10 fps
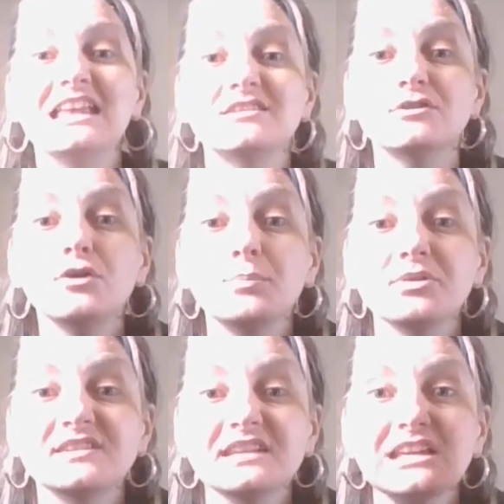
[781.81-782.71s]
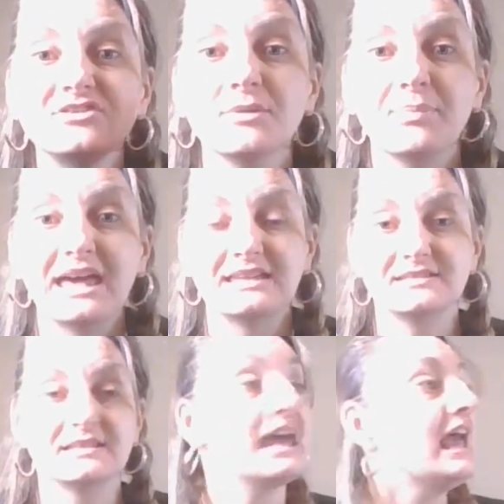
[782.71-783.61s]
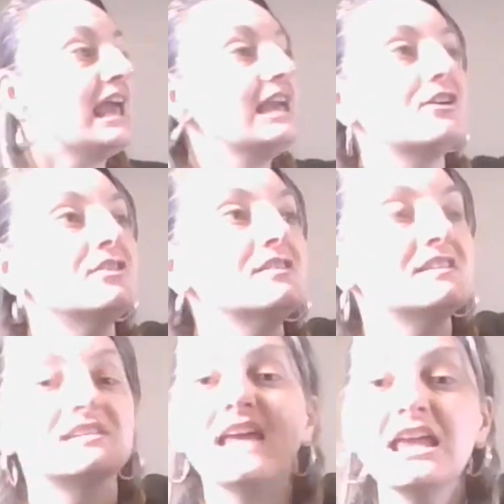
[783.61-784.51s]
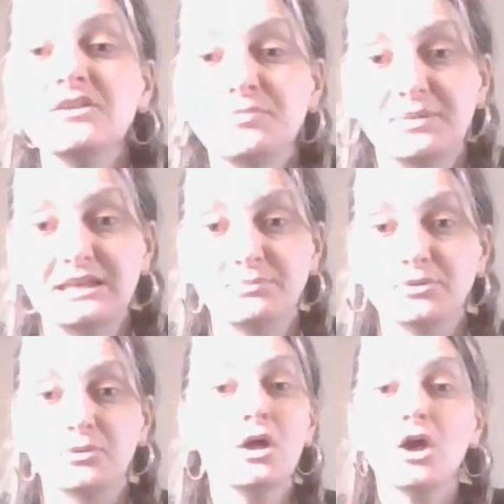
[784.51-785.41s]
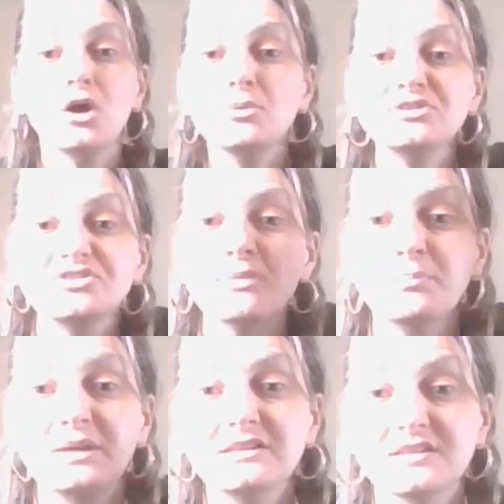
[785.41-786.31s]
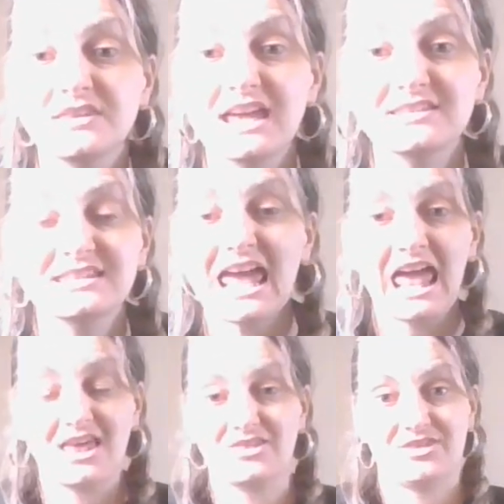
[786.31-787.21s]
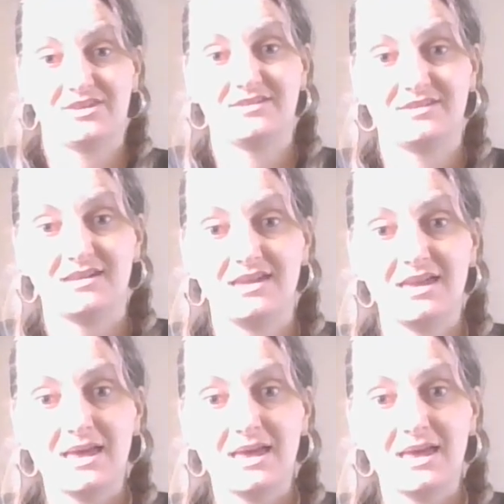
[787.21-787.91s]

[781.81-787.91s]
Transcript: it's too procedure based. He couldn't save people who were jumping to their deaths.